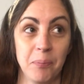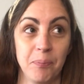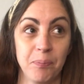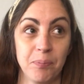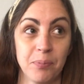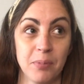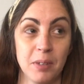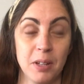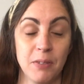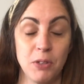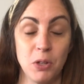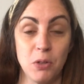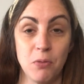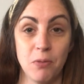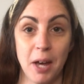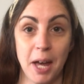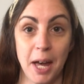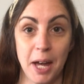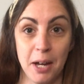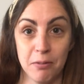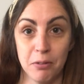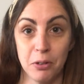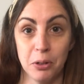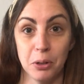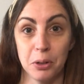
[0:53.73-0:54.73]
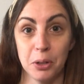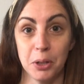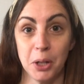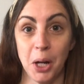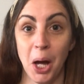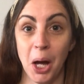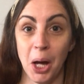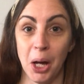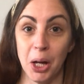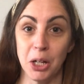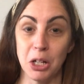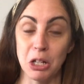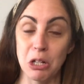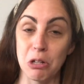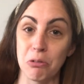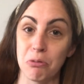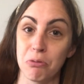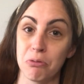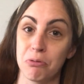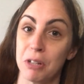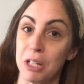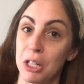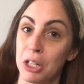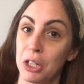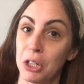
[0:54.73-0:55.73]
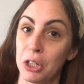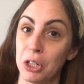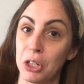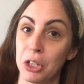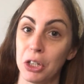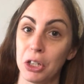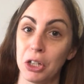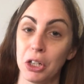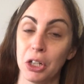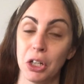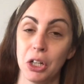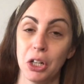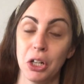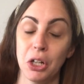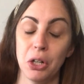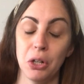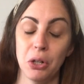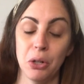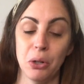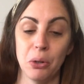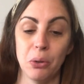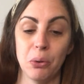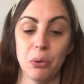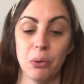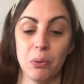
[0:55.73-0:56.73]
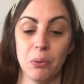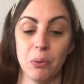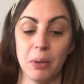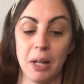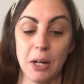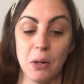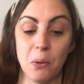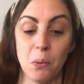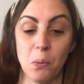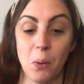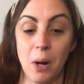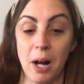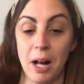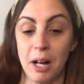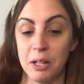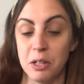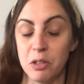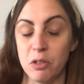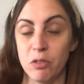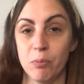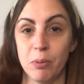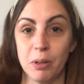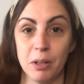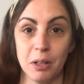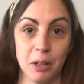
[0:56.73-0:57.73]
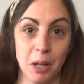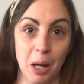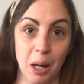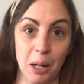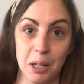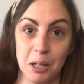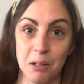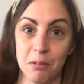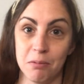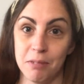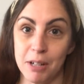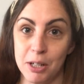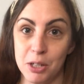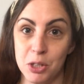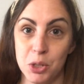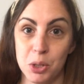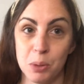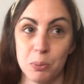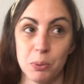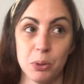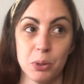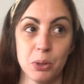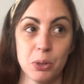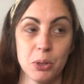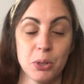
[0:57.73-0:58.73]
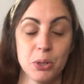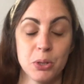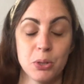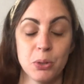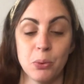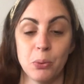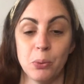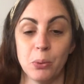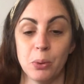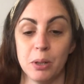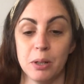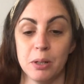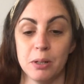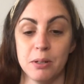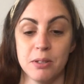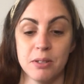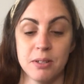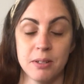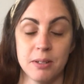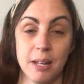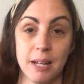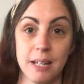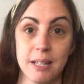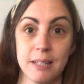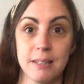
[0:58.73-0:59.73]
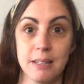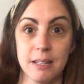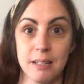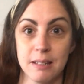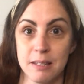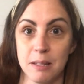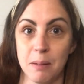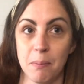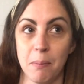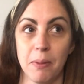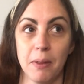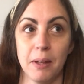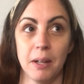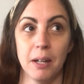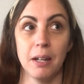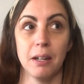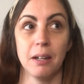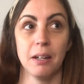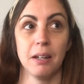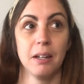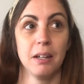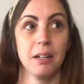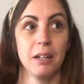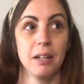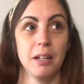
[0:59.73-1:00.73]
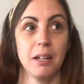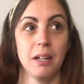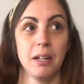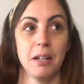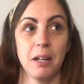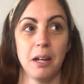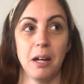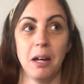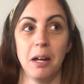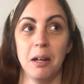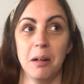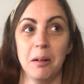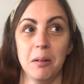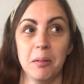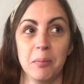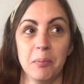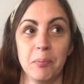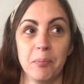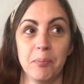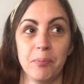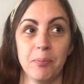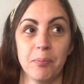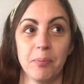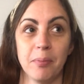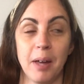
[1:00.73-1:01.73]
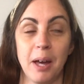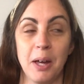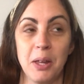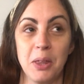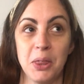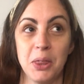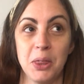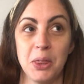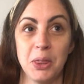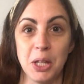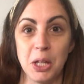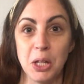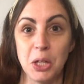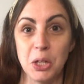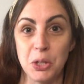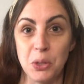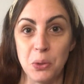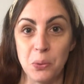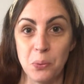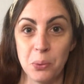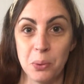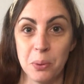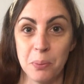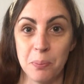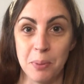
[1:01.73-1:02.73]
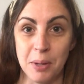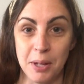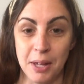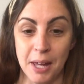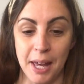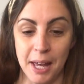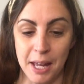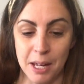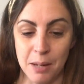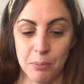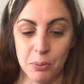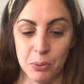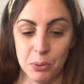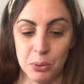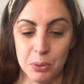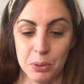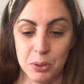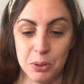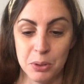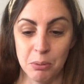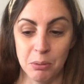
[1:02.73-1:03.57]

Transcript: If you've ever cut your finger, like while you've been cutting vegetables or slicing something, I think you will be able to